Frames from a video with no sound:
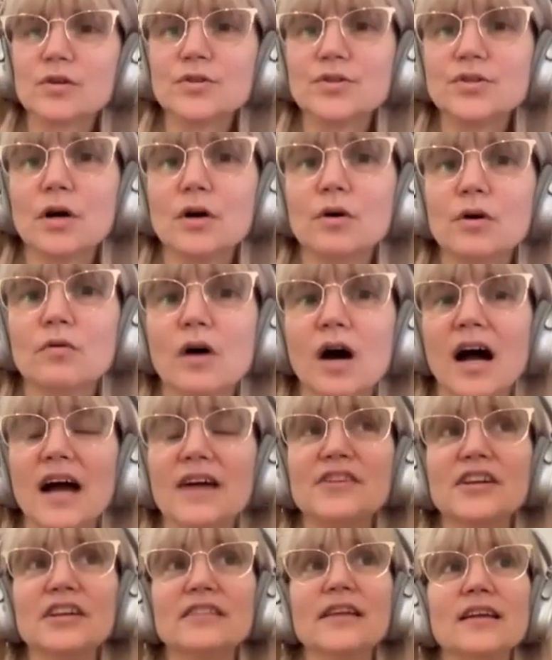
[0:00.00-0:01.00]
So
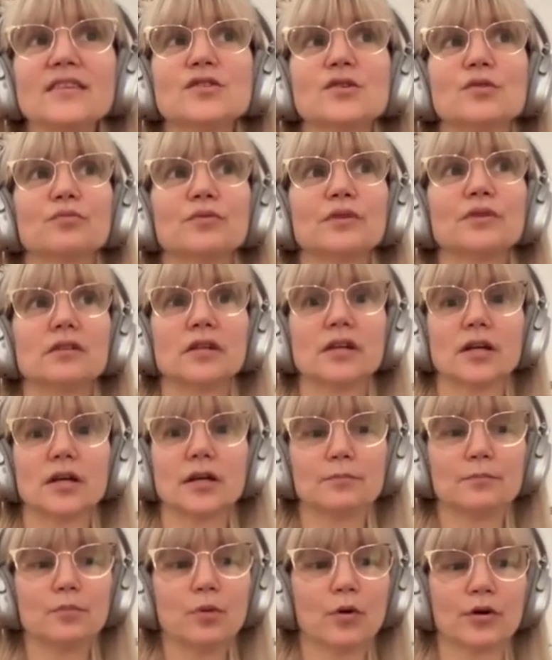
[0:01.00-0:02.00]
I think that's a really
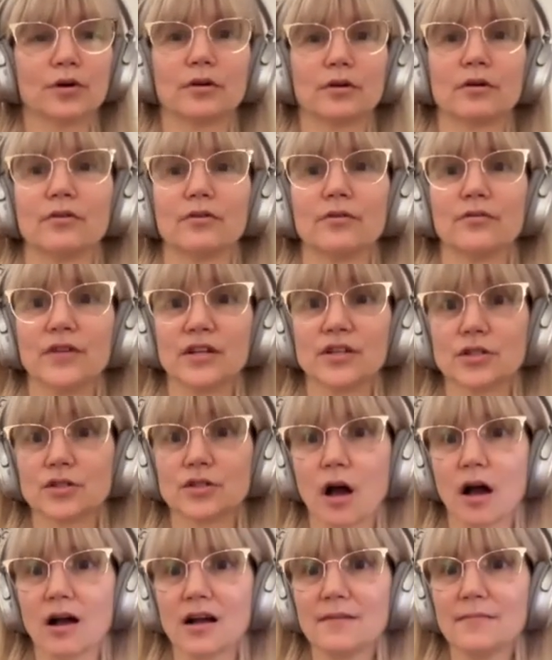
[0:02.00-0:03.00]
important thing to
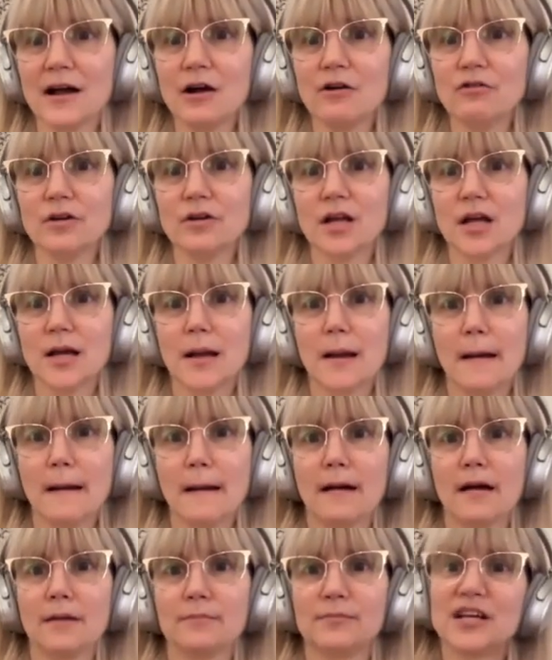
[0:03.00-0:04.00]
talk about,
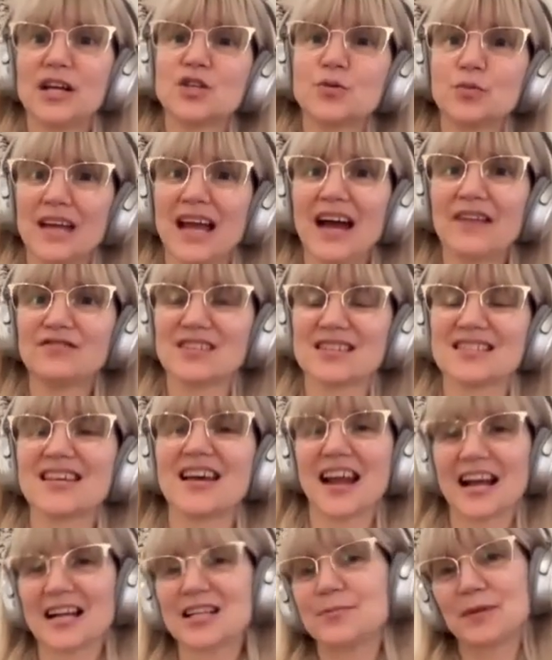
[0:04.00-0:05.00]
because we have to
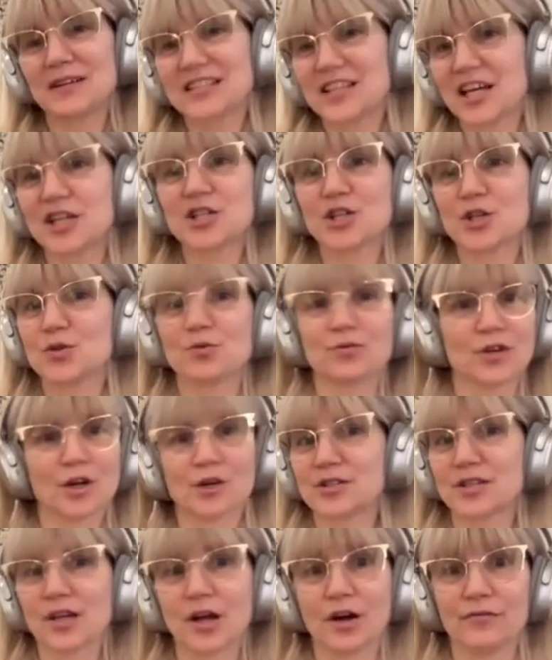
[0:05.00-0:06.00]
set expectations with
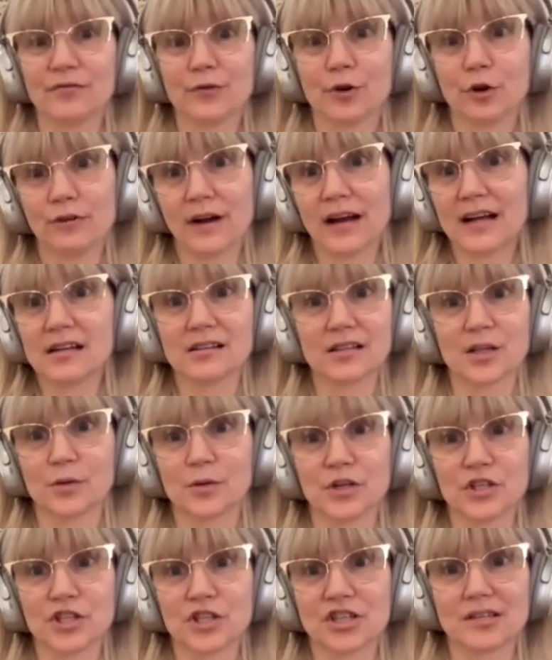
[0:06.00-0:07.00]
ourselves correctly,
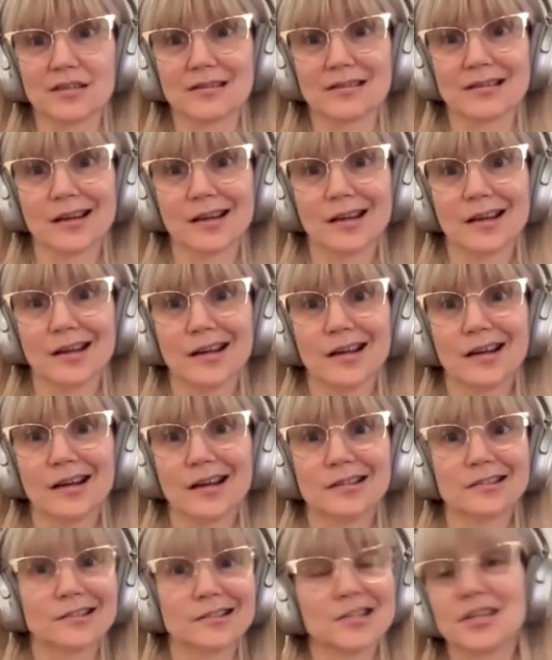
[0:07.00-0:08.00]
which is
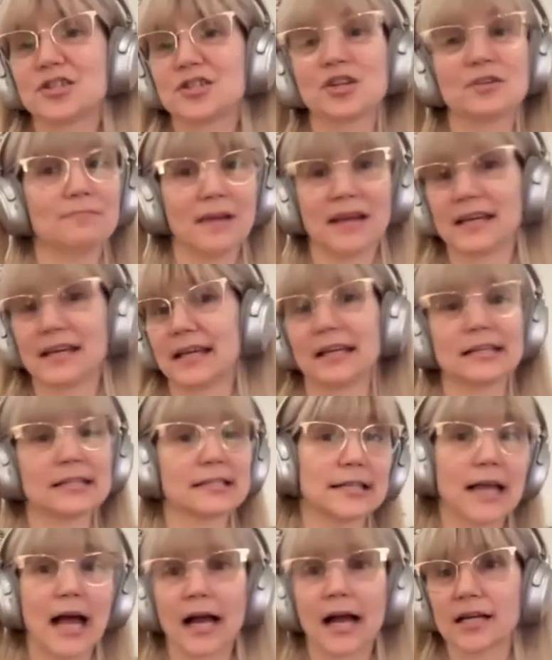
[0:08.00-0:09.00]
decision-making
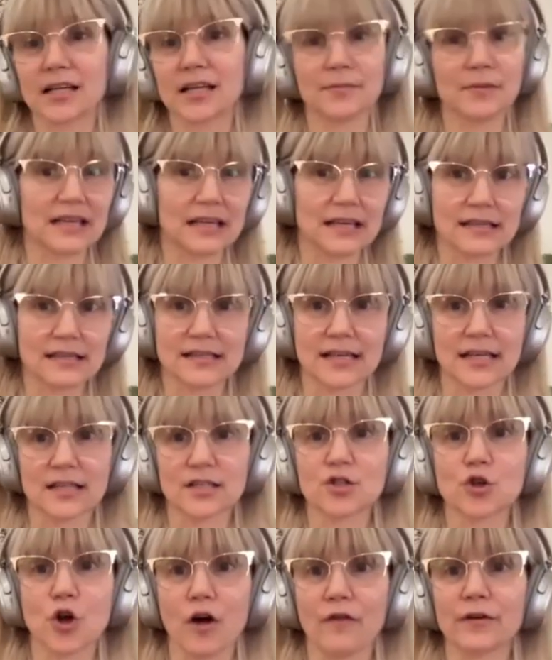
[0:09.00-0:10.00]
is not going to be easy,
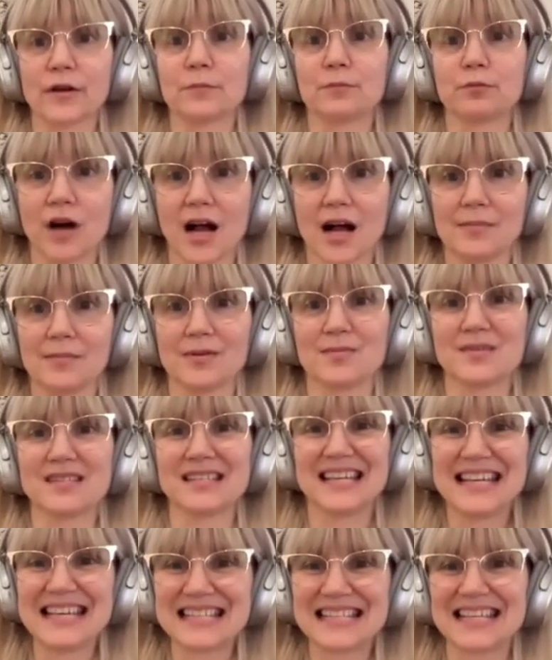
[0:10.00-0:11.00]
and solving problems
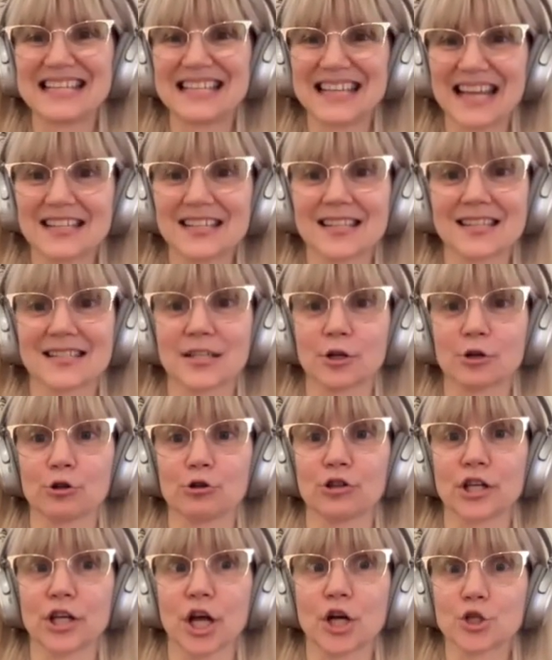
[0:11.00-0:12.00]
isn't
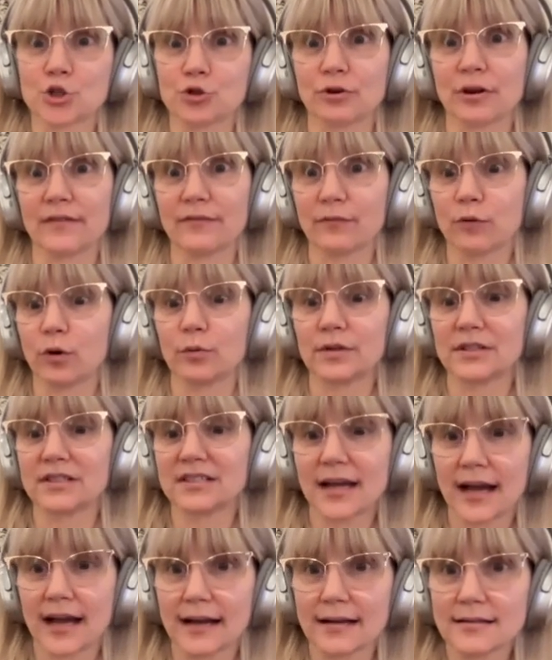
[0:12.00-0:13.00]
necessarily a straightforward
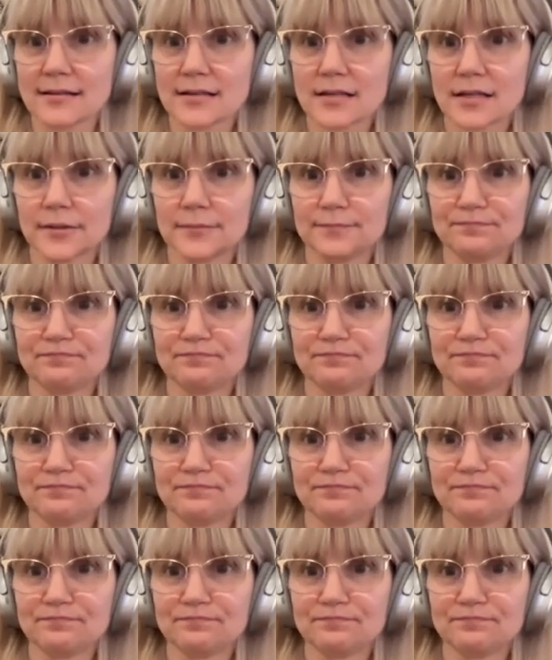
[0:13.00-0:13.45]
task.